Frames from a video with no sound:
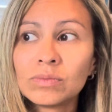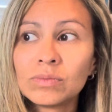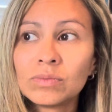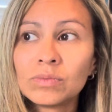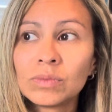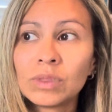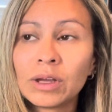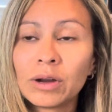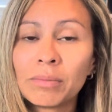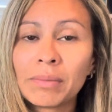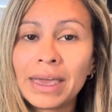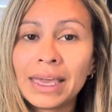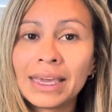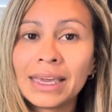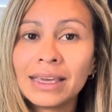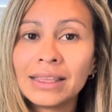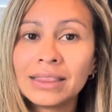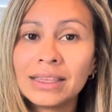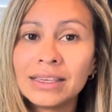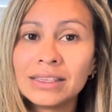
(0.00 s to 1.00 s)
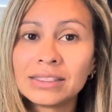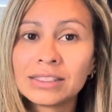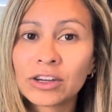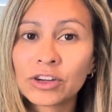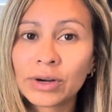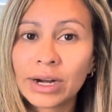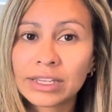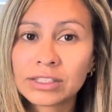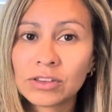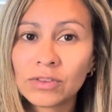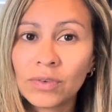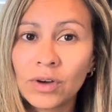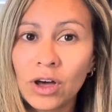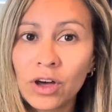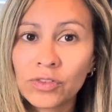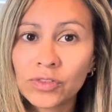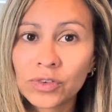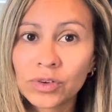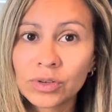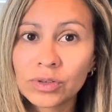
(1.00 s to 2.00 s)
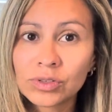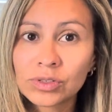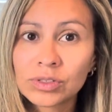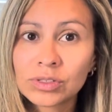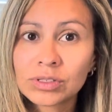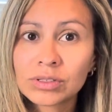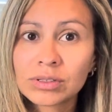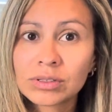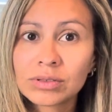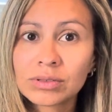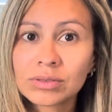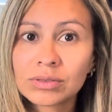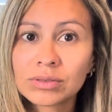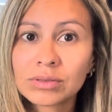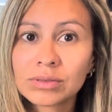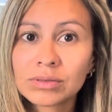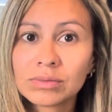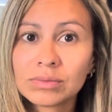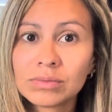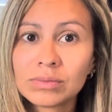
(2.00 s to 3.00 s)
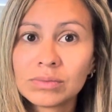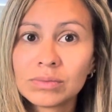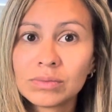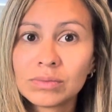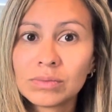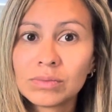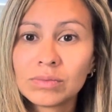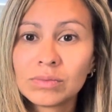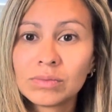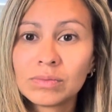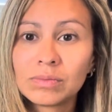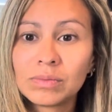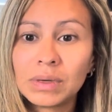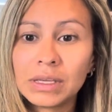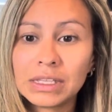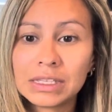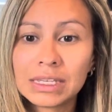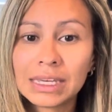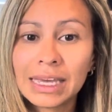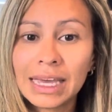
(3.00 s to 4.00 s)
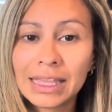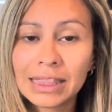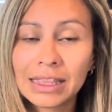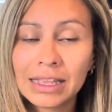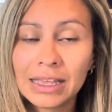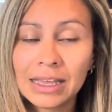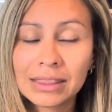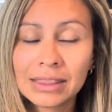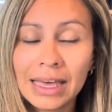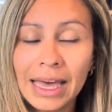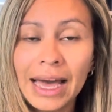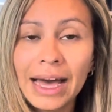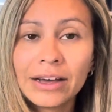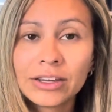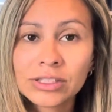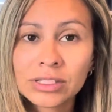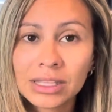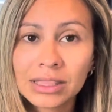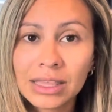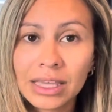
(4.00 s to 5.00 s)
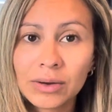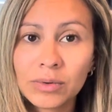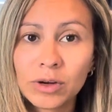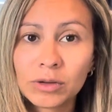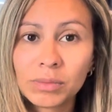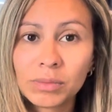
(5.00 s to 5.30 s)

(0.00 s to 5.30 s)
they're making these aggressive offers be, to get the house that they want